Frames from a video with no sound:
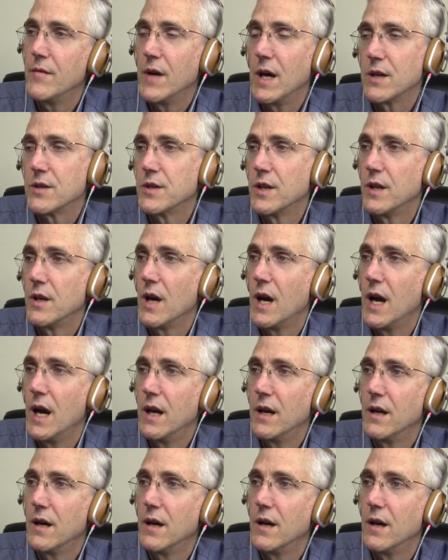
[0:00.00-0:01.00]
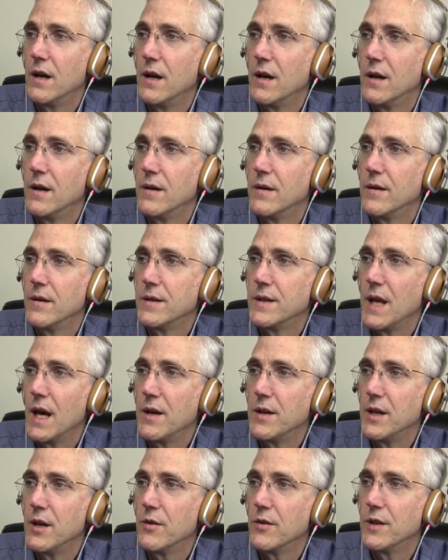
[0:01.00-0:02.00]
actually got
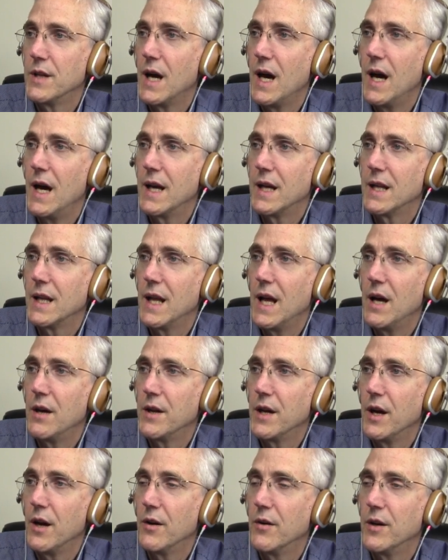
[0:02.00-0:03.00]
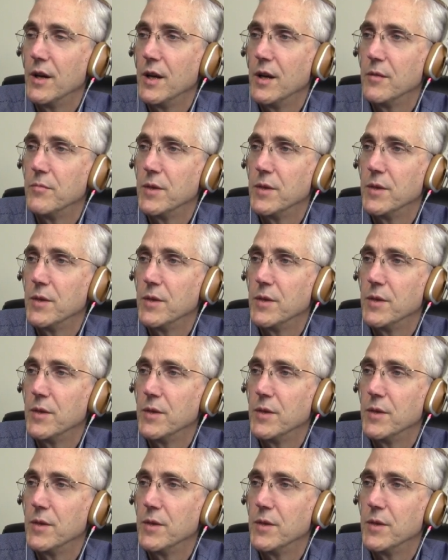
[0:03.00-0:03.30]
down here in the iCloud area,